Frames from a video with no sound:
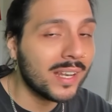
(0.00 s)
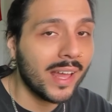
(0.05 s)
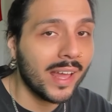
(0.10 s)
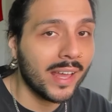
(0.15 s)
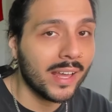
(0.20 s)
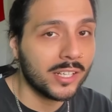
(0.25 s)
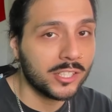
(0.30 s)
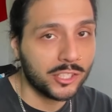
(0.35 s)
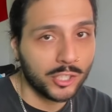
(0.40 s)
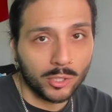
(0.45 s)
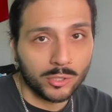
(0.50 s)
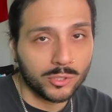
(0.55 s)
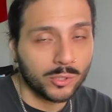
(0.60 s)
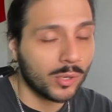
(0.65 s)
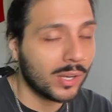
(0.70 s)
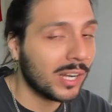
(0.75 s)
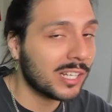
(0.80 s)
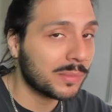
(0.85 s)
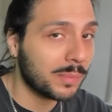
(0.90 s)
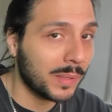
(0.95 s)
and she also
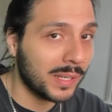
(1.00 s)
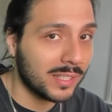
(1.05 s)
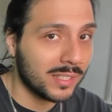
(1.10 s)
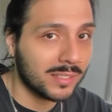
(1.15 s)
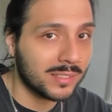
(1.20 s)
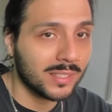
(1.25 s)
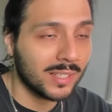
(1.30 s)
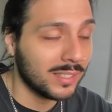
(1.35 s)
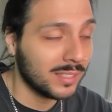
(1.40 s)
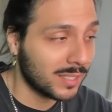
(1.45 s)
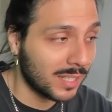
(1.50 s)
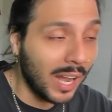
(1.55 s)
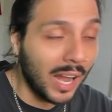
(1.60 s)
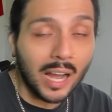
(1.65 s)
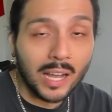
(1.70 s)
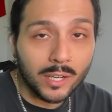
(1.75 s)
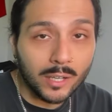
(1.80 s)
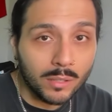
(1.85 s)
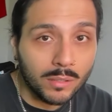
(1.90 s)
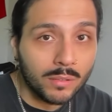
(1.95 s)
cosplayed as
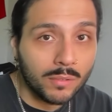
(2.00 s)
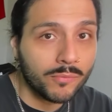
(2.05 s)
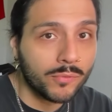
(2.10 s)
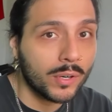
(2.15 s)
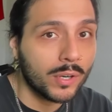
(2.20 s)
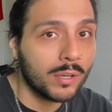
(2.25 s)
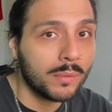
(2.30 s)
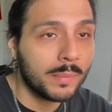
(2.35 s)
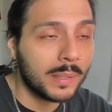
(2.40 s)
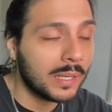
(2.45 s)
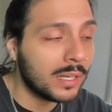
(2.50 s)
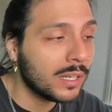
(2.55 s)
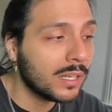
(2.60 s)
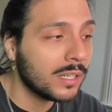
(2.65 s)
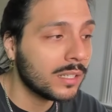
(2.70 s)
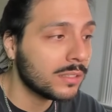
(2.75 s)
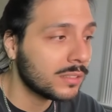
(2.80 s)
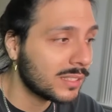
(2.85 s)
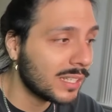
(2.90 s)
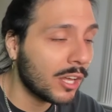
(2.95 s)
Kyle from
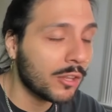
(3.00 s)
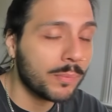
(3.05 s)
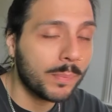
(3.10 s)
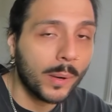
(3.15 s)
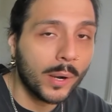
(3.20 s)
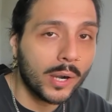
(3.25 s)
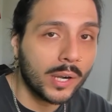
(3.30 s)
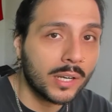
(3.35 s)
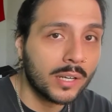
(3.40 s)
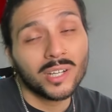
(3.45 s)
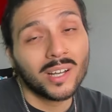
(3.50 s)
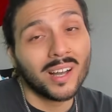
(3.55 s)
South Park. She